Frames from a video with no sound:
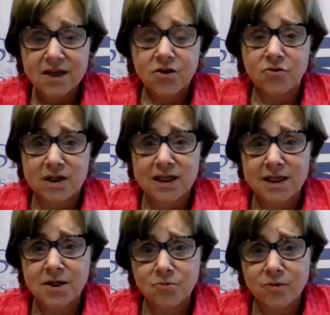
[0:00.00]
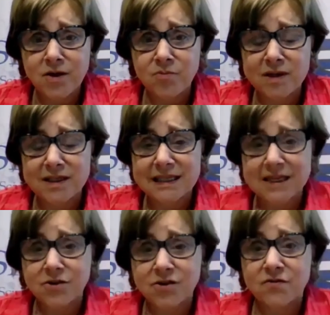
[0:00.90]
You need a
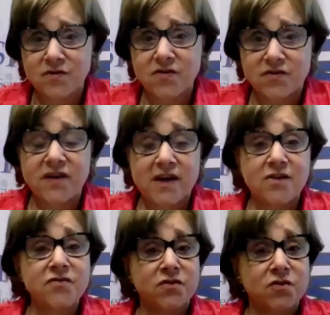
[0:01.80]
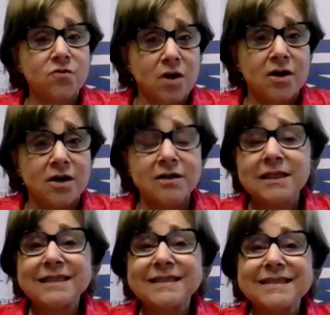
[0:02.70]
recommendation that says you are
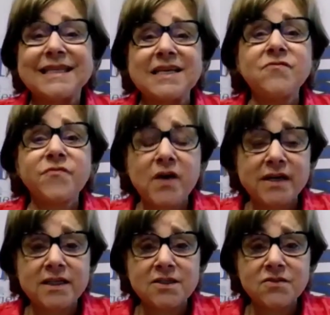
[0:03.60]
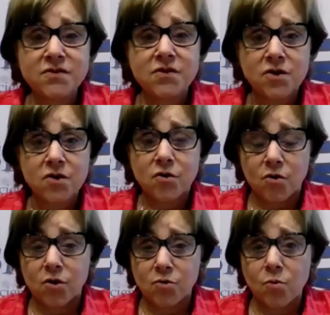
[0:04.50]
the finest
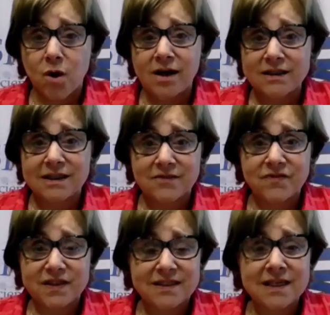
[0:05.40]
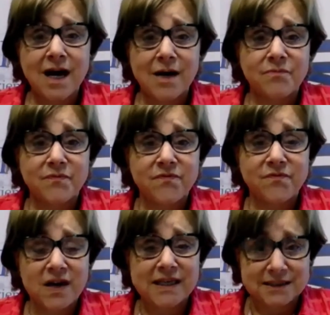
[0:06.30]
or one of the top
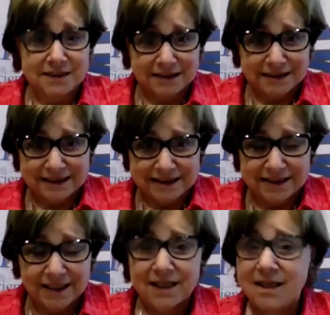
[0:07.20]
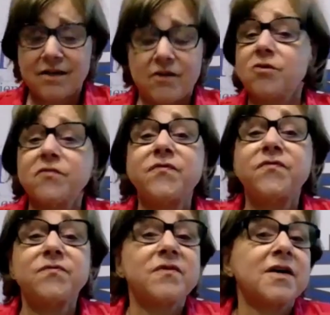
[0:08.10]
finalists or
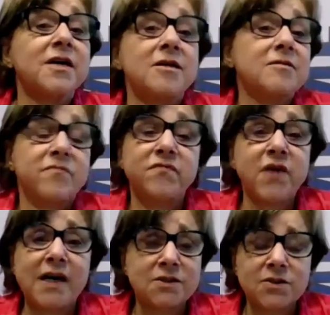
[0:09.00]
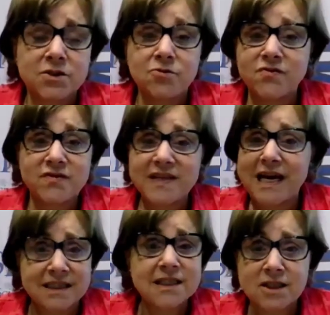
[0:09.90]
um, fine students
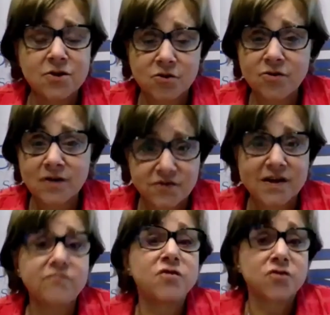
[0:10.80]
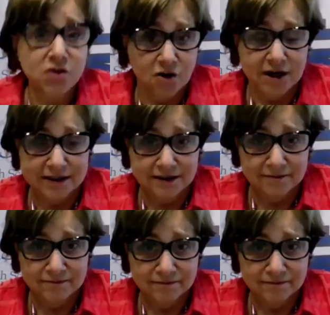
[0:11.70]
that teacher has ever taught.